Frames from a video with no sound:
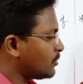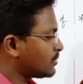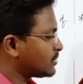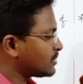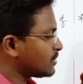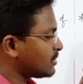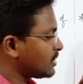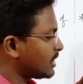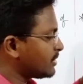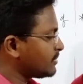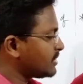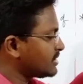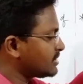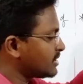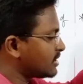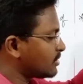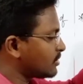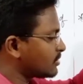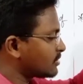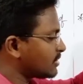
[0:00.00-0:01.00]
So that means it
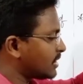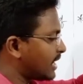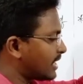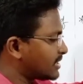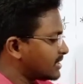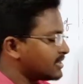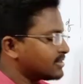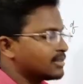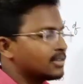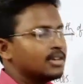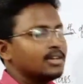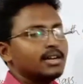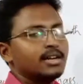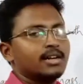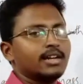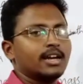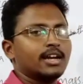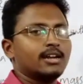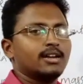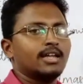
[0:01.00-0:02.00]
looks like this. The
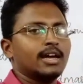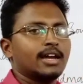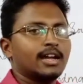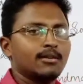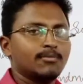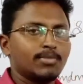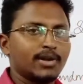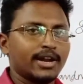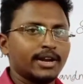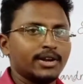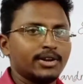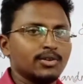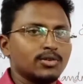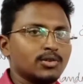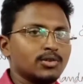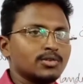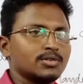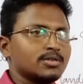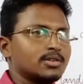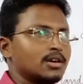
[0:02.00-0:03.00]
Deccan Plateau
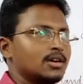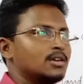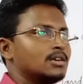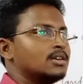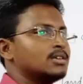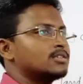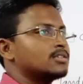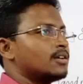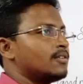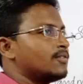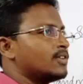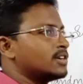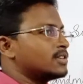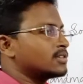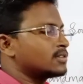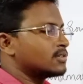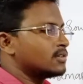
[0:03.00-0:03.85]
looks somewhat